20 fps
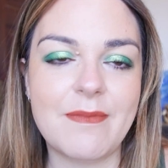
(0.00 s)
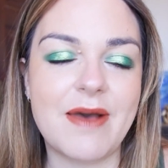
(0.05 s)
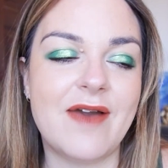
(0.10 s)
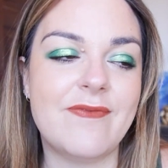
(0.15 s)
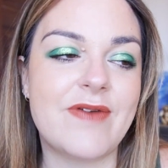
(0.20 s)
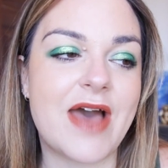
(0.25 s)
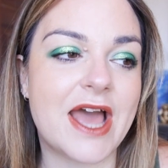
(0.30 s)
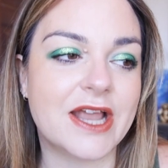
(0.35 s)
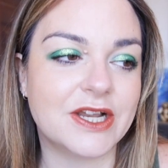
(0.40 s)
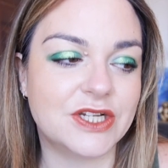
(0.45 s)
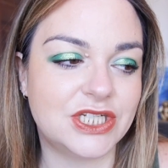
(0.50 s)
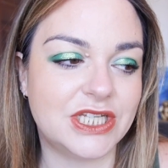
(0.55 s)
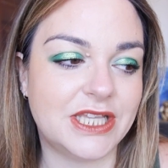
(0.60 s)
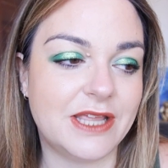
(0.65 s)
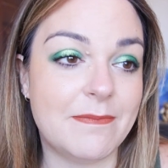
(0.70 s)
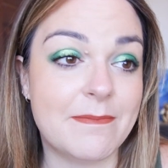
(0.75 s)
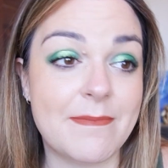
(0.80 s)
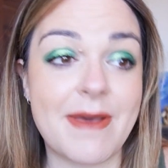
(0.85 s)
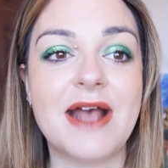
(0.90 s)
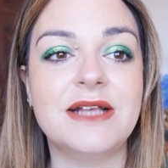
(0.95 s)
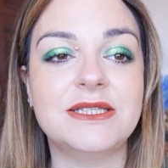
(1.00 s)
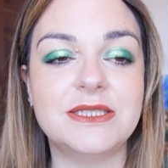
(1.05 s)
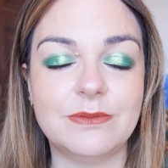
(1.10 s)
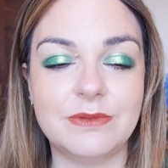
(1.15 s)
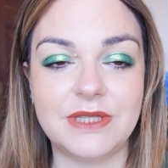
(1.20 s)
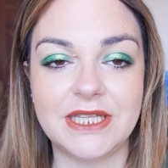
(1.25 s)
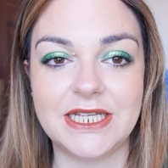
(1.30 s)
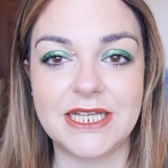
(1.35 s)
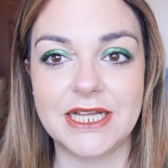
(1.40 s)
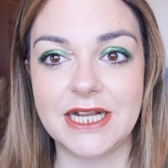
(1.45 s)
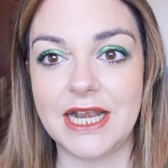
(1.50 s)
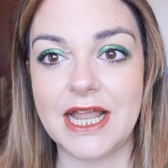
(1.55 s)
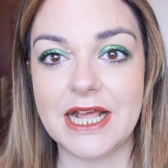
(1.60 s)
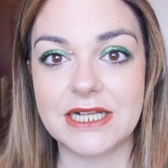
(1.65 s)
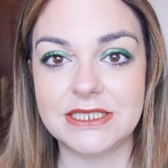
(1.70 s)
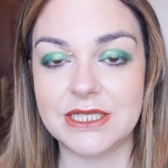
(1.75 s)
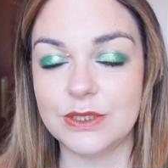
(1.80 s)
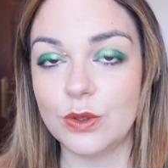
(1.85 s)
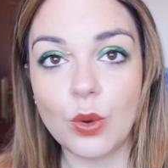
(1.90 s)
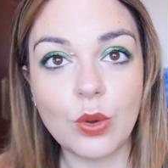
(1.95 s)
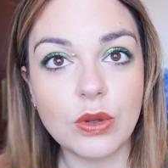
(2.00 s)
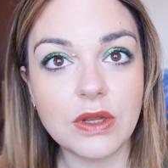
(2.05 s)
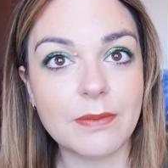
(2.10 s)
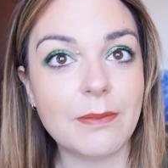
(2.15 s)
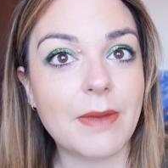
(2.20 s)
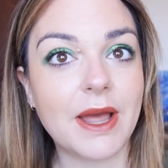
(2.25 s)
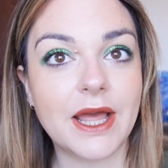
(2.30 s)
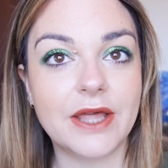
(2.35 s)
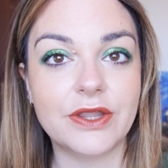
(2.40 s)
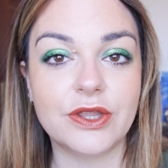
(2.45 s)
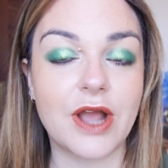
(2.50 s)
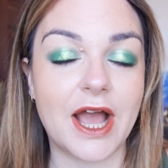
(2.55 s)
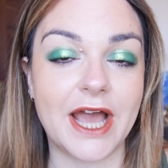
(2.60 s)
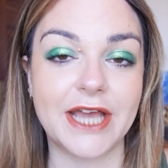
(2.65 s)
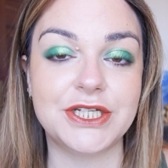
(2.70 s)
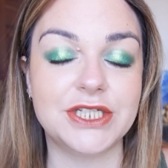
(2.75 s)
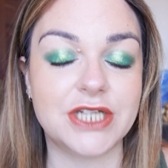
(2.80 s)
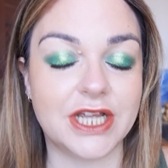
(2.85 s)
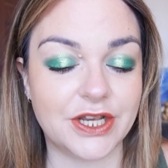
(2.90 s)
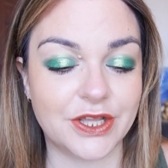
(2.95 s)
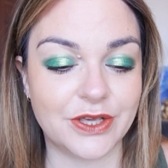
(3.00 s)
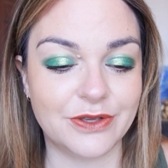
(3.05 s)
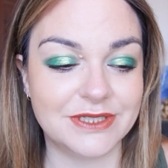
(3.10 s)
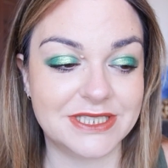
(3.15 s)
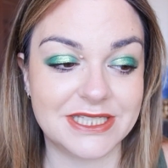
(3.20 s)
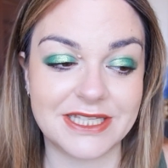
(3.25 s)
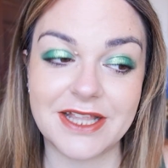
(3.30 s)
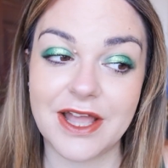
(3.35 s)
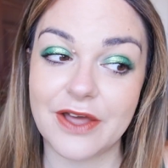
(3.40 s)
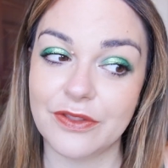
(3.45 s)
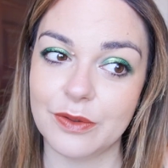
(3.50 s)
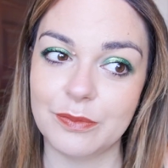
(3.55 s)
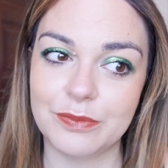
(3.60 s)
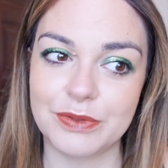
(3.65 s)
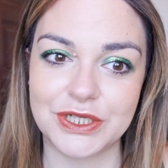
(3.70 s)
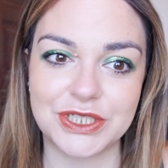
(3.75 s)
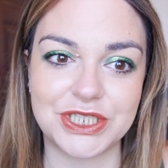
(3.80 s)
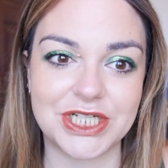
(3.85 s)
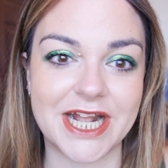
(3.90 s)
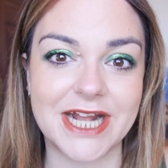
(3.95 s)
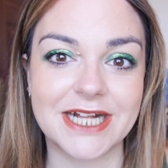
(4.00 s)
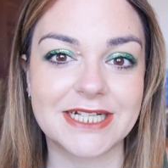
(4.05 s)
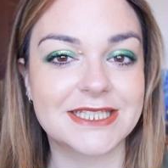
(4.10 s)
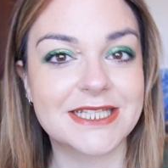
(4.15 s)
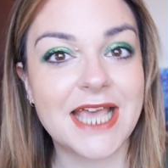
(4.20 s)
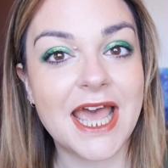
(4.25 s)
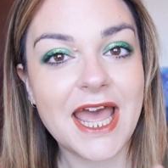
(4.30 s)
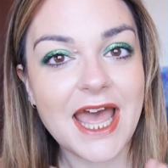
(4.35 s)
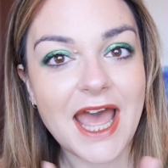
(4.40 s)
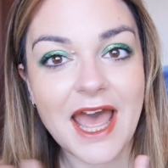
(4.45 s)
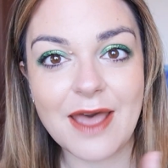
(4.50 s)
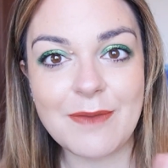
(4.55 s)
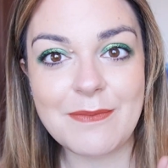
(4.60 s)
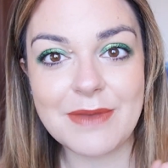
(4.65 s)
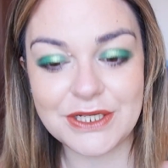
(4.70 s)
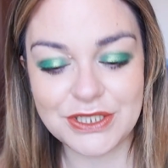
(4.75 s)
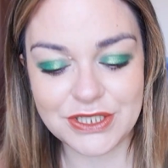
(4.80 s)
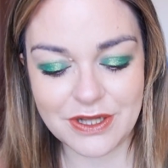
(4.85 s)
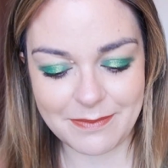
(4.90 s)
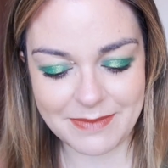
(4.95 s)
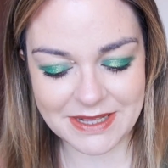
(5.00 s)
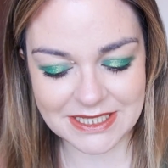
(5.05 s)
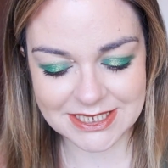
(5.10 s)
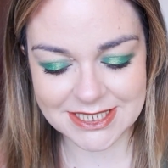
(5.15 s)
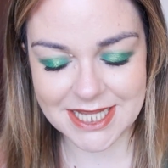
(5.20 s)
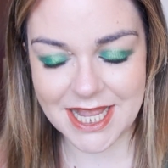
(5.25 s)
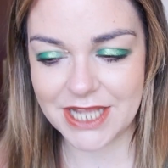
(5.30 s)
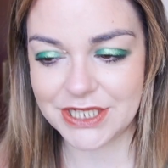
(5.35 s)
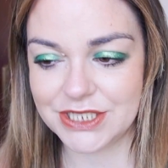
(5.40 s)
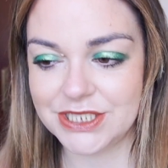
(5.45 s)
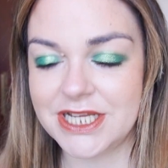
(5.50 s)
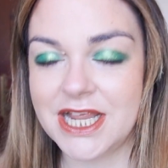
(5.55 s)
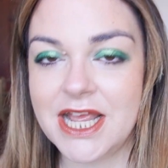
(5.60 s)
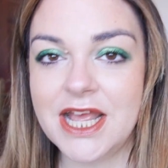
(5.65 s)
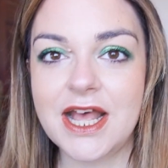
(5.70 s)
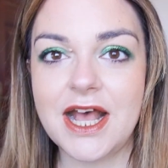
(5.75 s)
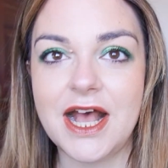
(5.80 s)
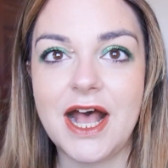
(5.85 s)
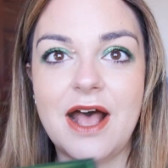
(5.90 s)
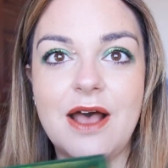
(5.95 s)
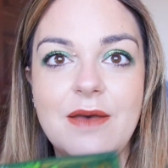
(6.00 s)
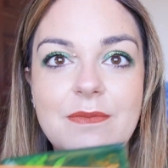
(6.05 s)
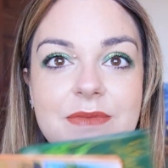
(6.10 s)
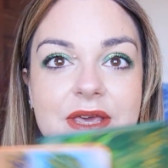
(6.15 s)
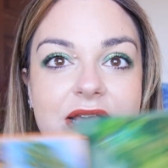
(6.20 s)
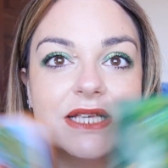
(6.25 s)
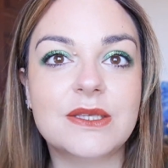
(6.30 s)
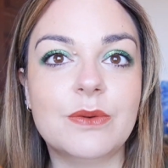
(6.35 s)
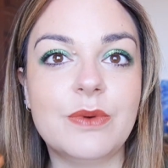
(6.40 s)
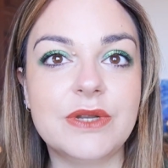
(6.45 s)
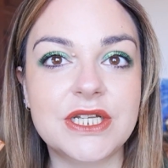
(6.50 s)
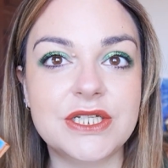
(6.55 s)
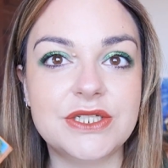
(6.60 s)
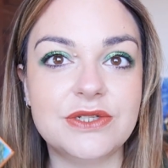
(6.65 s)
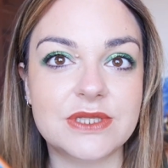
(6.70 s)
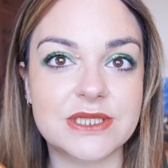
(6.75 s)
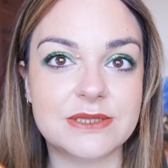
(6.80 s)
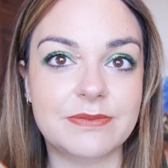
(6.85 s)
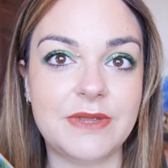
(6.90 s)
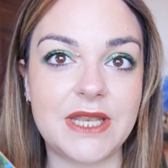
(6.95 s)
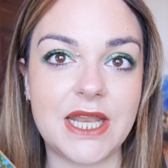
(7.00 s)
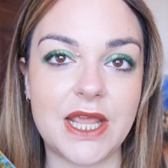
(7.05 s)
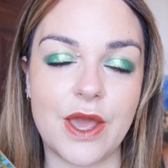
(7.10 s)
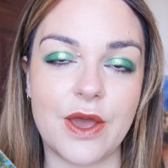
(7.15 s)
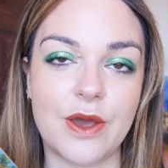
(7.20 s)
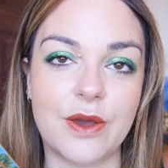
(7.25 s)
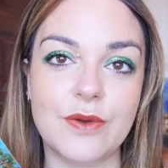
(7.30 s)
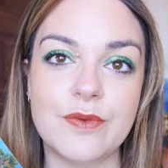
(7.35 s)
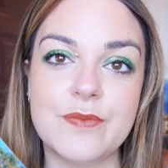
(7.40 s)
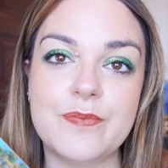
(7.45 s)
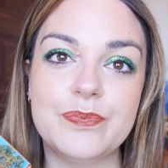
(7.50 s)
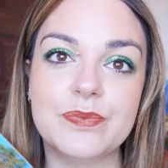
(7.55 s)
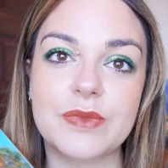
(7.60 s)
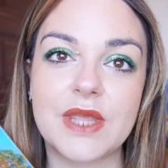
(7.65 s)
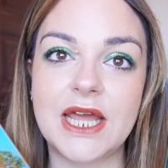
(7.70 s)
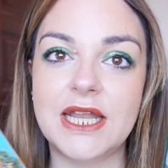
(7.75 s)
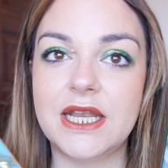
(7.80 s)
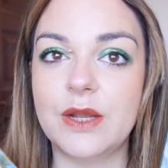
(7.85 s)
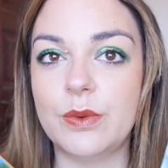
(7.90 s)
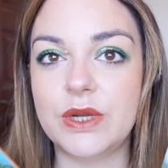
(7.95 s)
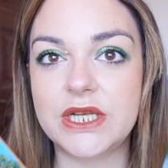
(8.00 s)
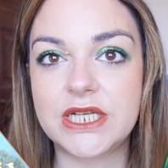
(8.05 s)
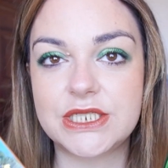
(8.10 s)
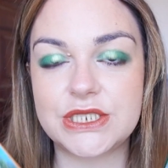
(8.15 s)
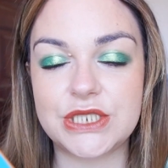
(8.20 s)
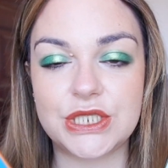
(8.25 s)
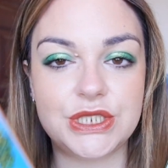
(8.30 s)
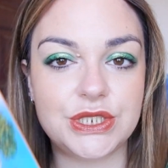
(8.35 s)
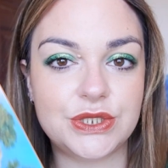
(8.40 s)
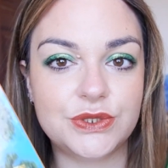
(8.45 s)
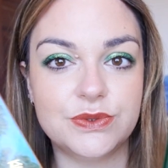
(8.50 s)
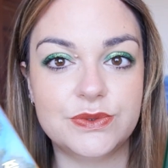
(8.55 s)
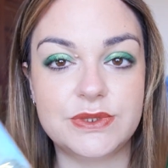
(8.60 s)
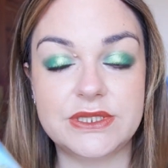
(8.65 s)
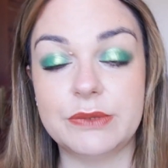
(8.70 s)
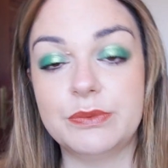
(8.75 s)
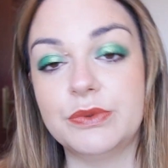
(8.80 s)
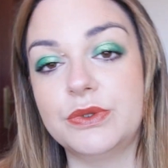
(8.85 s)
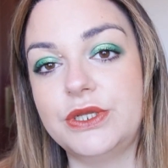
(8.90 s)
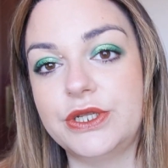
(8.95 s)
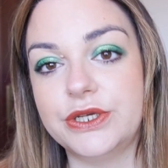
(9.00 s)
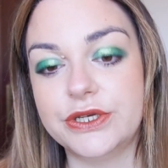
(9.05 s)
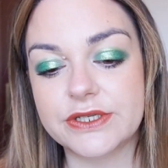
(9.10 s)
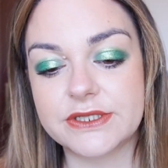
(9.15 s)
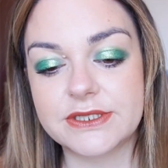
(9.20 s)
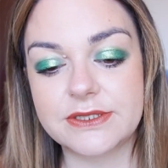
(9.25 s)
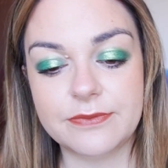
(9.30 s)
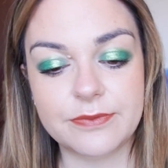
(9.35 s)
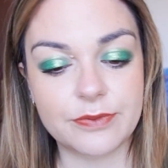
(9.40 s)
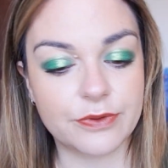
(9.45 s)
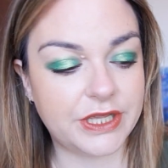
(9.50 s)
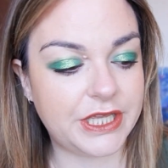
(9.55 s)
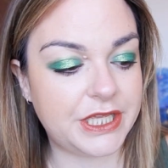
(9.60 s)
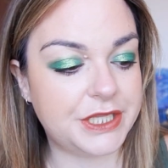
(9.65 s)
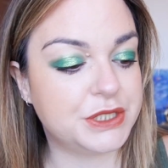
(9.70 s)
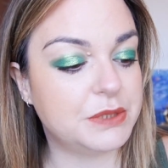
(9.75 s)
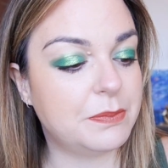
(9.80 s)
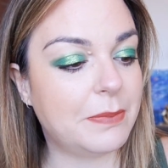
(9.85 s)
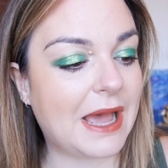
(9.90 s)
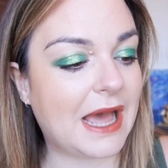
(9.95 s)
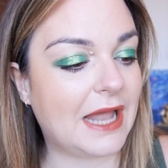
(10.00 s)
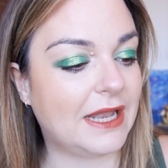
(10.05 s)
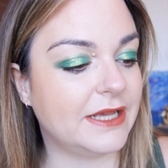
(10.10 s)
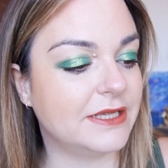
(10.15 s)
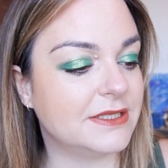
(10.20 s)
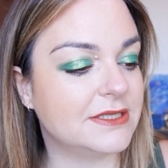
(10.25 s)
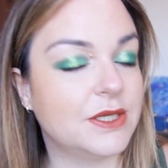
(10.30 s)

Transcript: I've actually massively neglected all of my other eyeshadows and other projects and my Shop My Stash um, because I wanted to do this video and I wanted to do several looks for each palette.